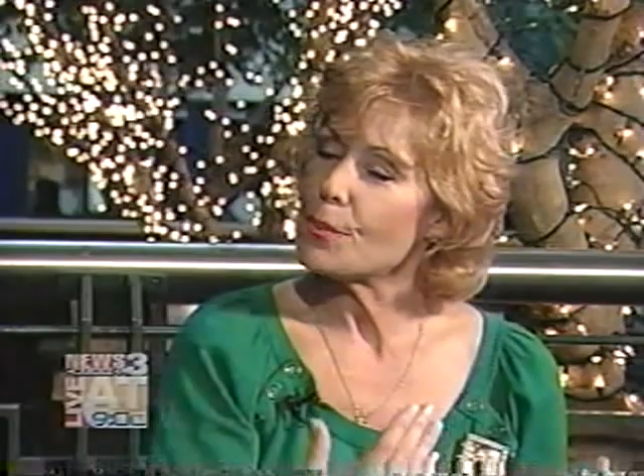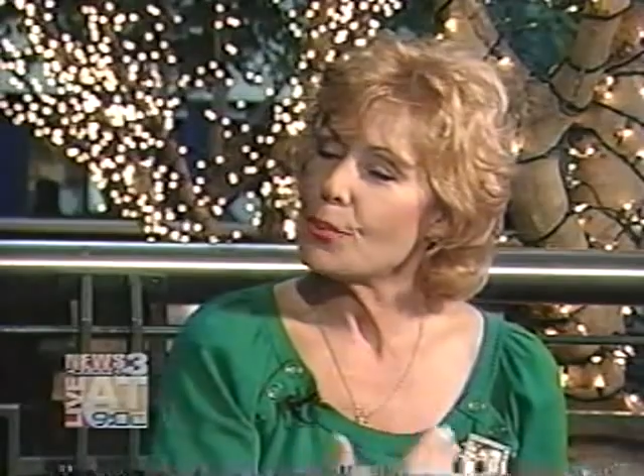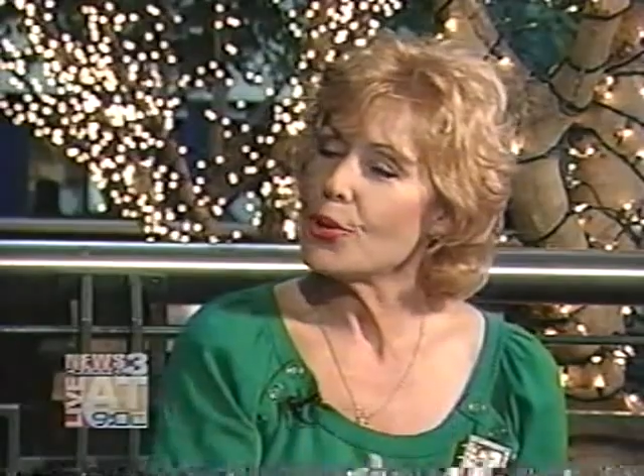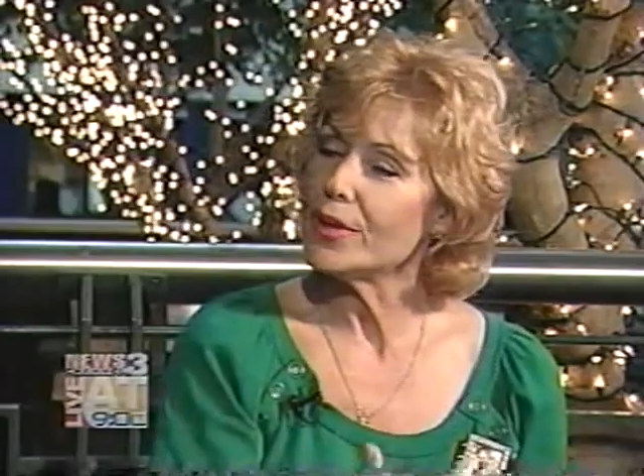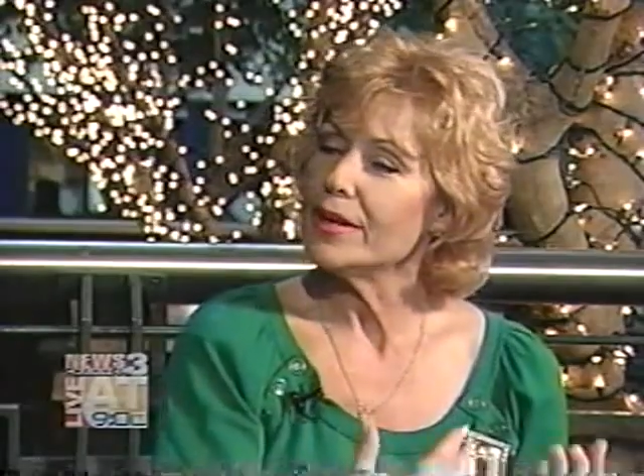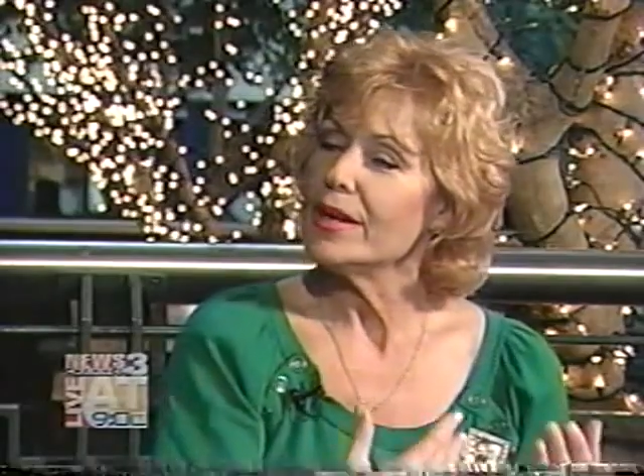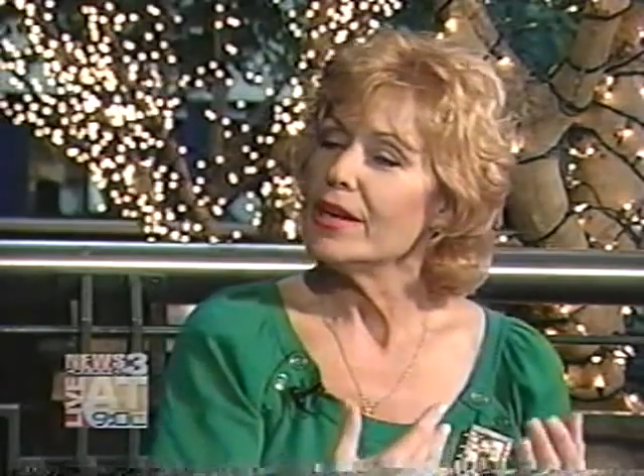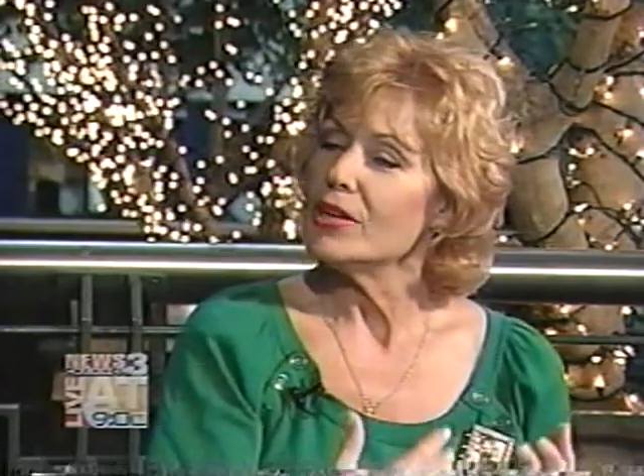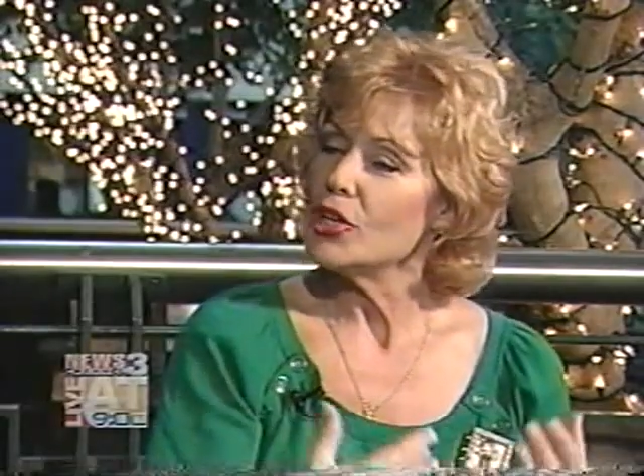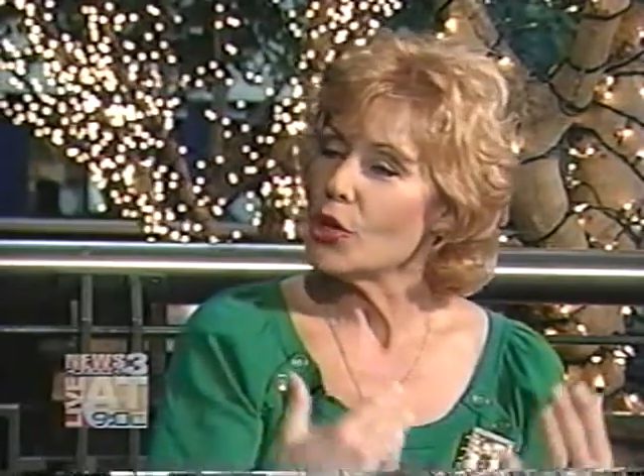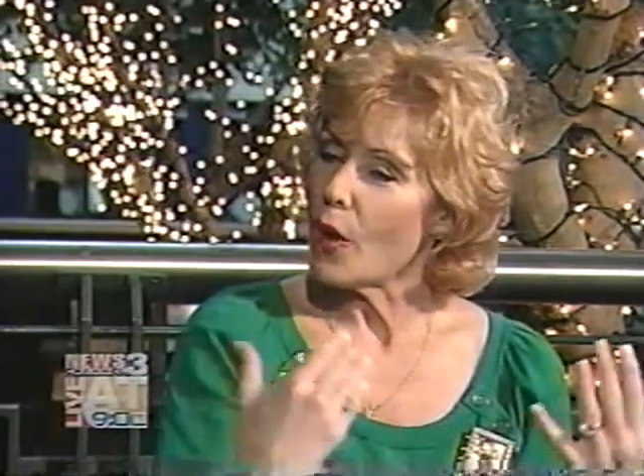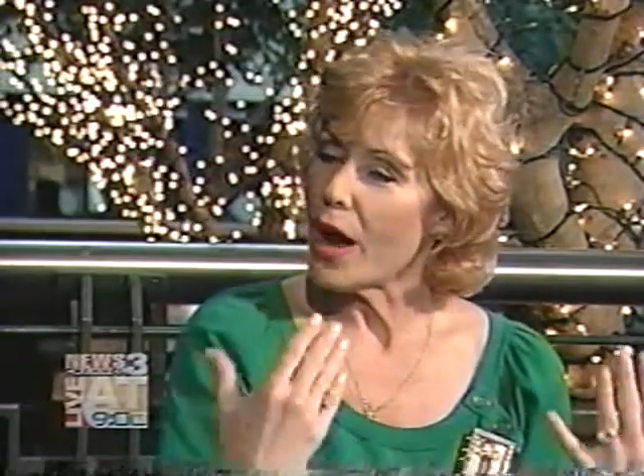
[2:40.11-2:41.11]
put
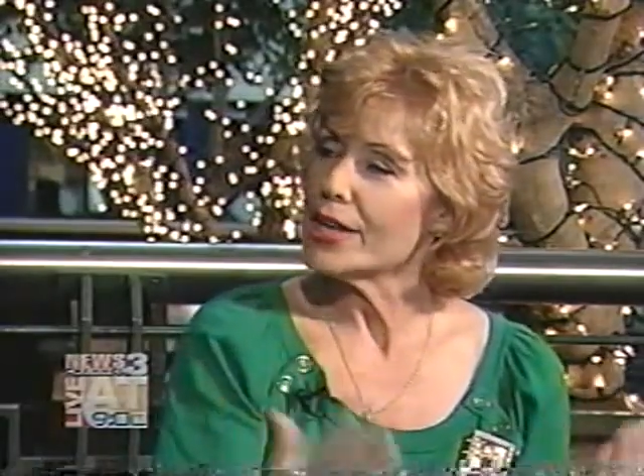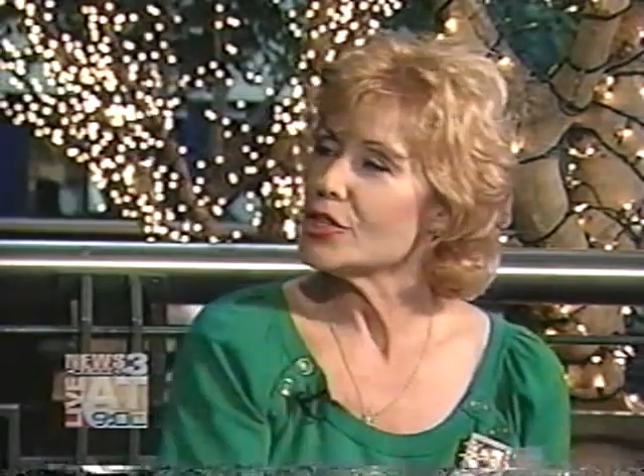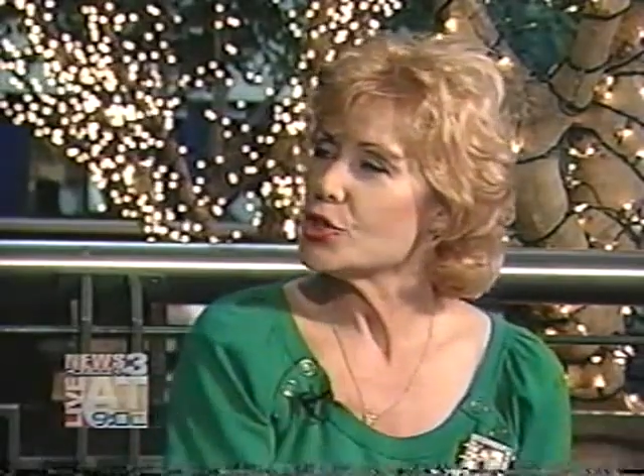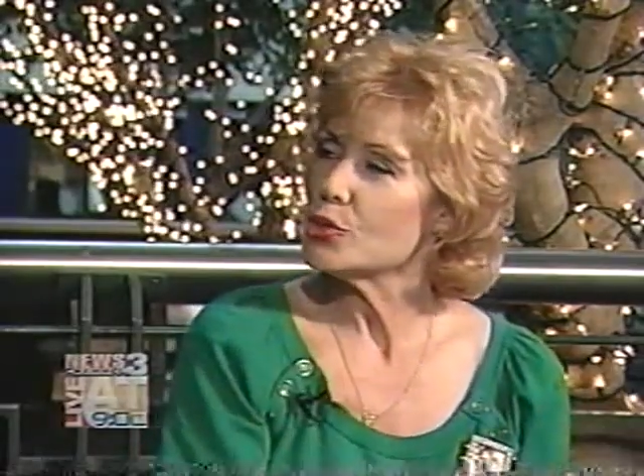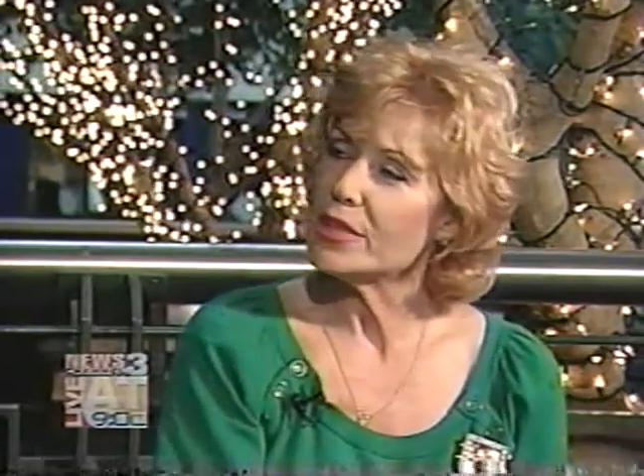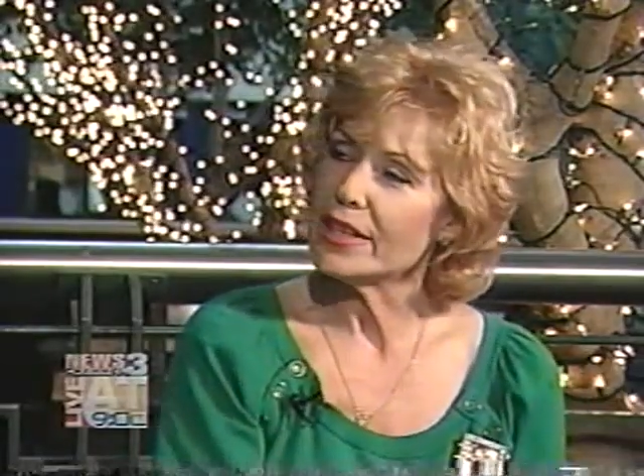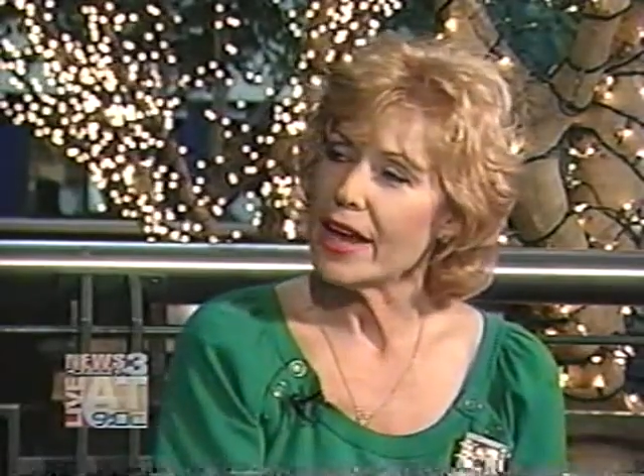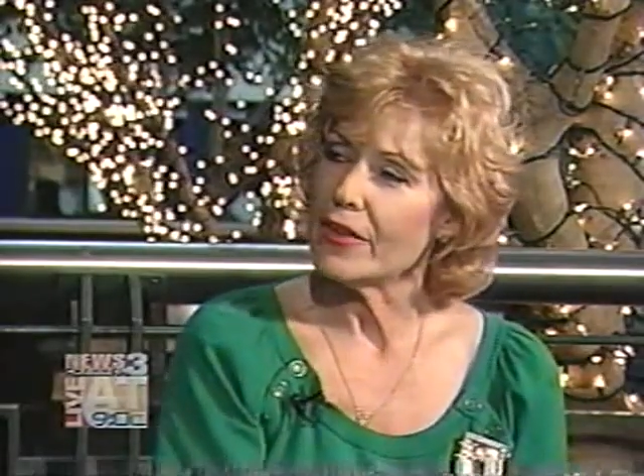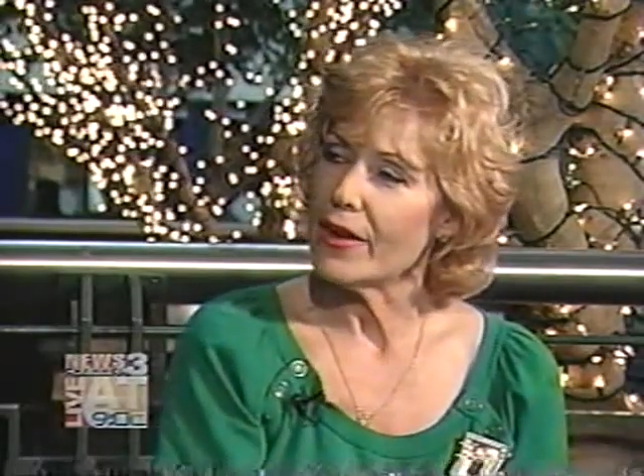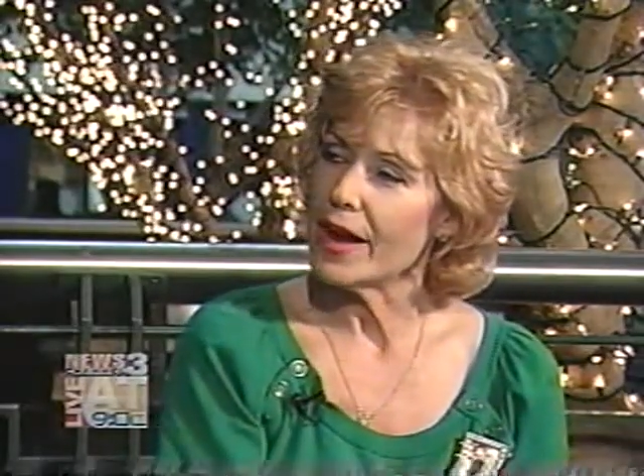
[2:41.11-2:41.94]
you know, us two together.